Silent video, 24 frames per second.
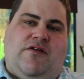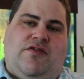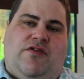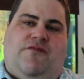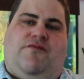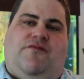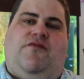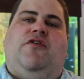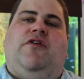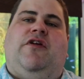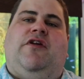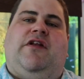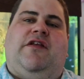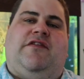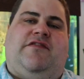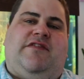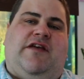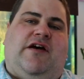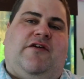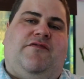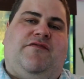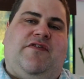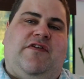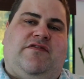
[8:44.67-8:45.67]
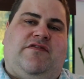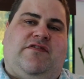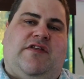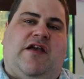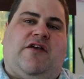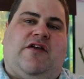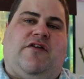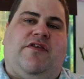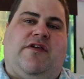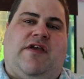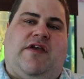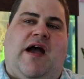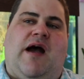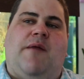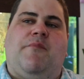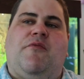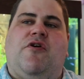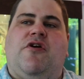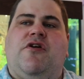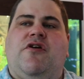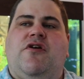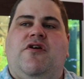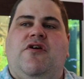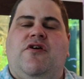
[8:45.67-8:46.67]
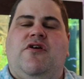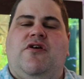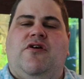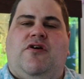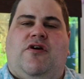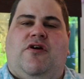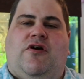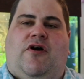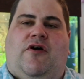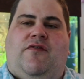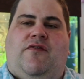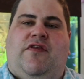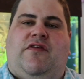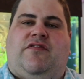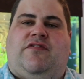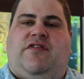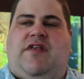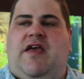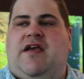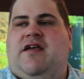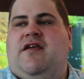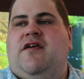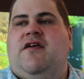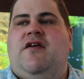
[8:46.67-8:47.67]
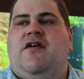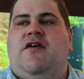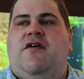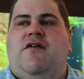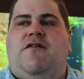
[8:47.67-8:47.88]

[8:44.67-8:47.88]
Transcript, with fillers: the phone on a selfie stick or the camera on the stick,